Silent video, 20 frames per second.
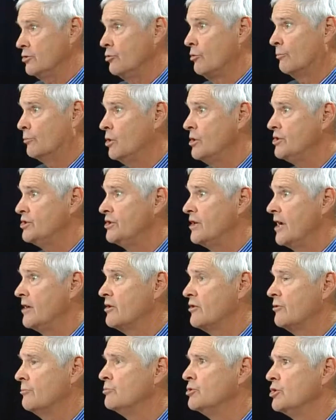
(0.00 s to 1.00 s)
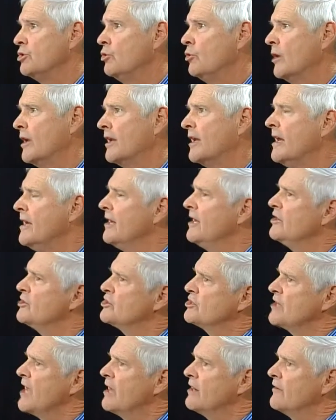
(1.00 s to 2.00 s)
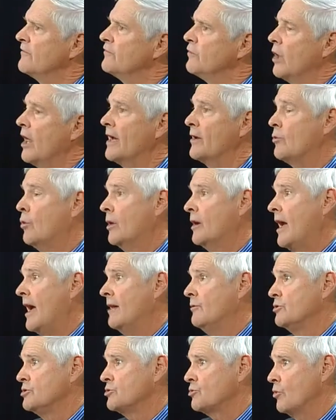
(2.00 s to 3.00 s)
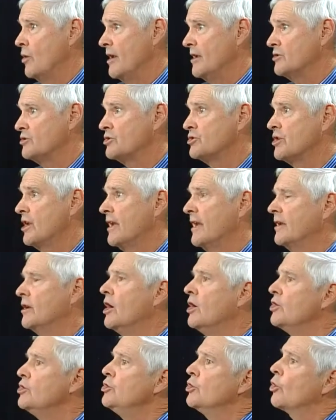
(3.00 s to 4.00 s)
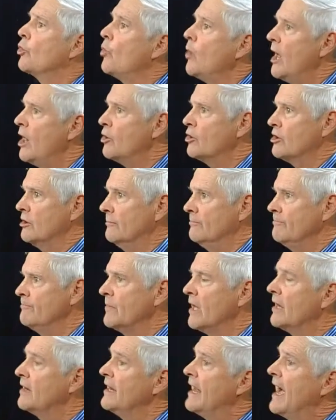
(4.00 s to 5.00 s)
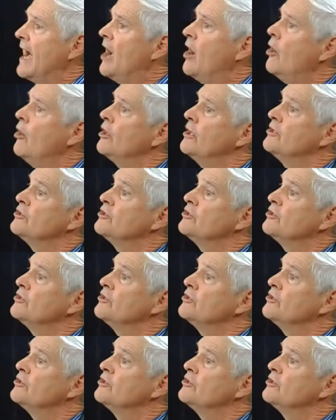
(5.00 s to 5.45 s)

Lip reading: that you appreciated them doing, instead of like when I was raised saying, you're welcome, now